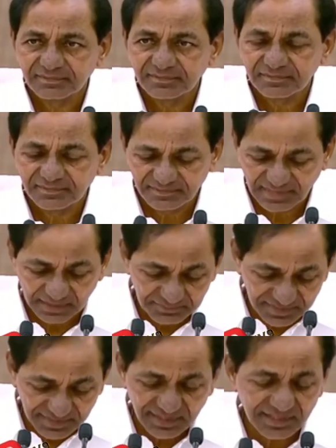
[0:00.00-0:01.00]
I am
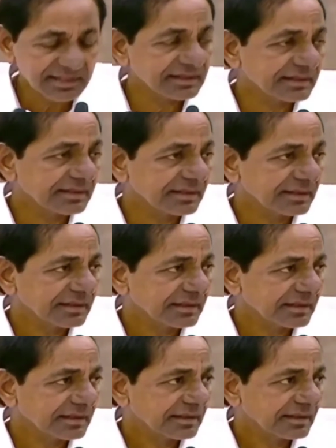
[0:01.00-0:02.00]
clearly
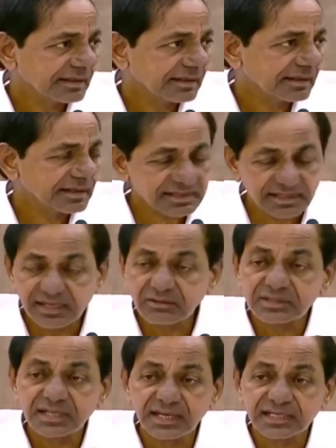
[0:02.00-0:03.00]
declaring to the
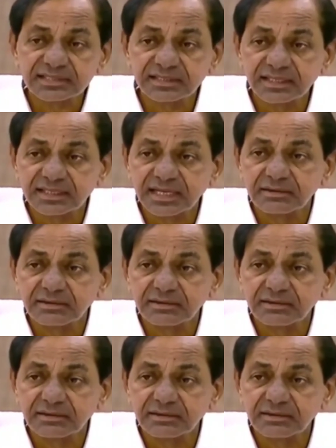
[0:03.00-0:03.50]
nation that I am